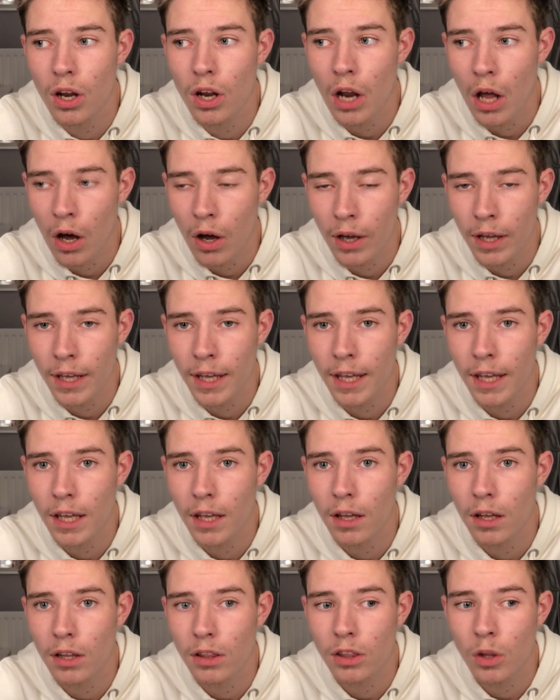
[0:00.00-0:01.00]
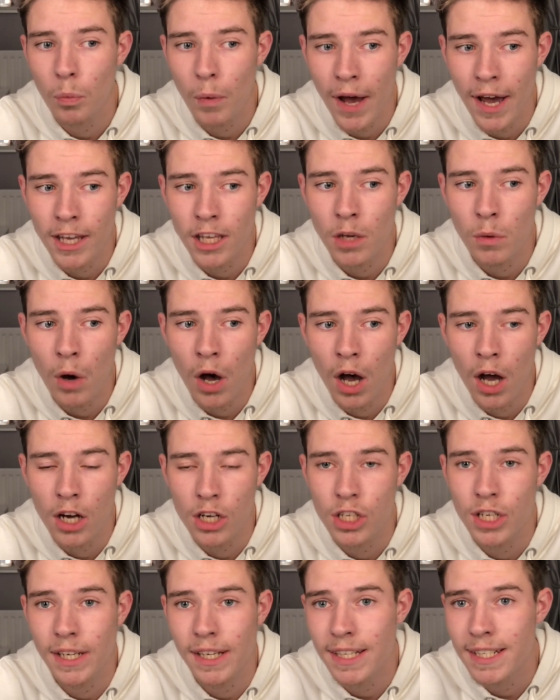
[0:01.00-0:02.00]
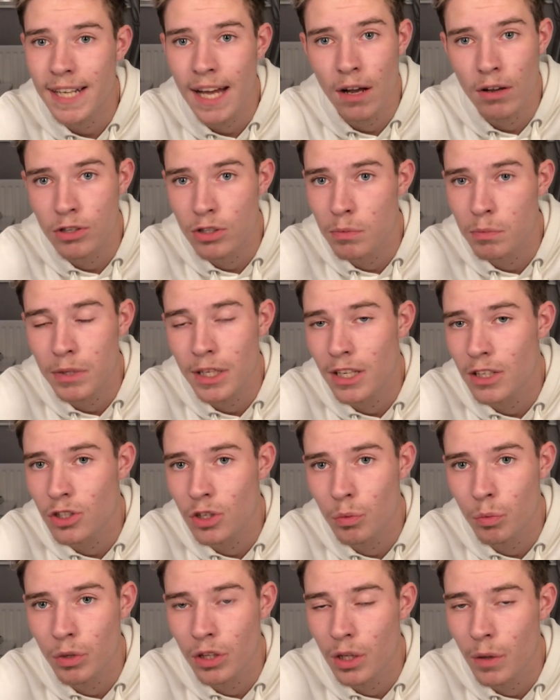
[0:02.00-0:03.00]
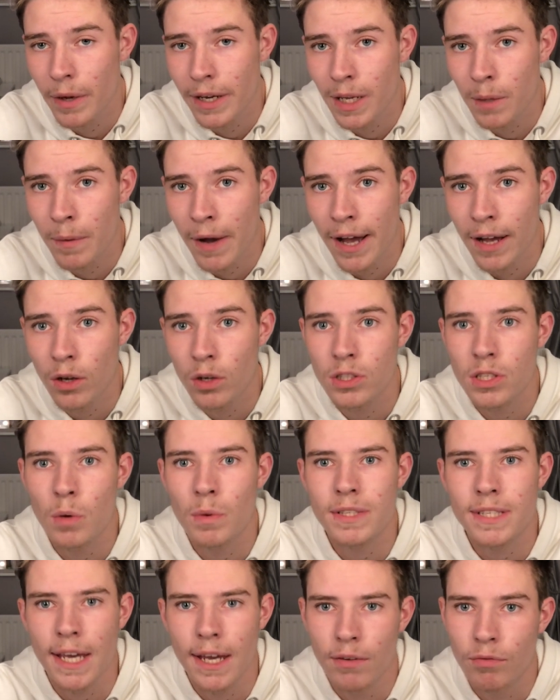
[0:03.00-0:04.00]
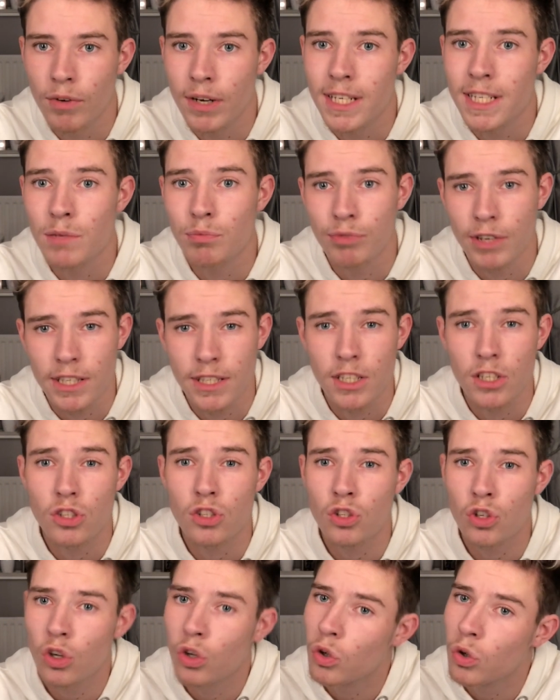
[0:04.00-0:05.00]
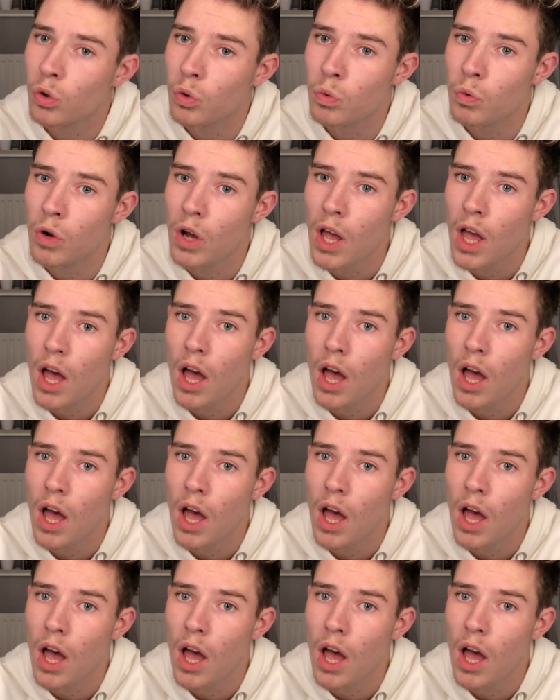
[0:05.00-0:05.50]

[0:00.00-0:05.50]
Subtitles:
like, the way you are, she can tell something's up with you anyway, because I was getting really depressed at school.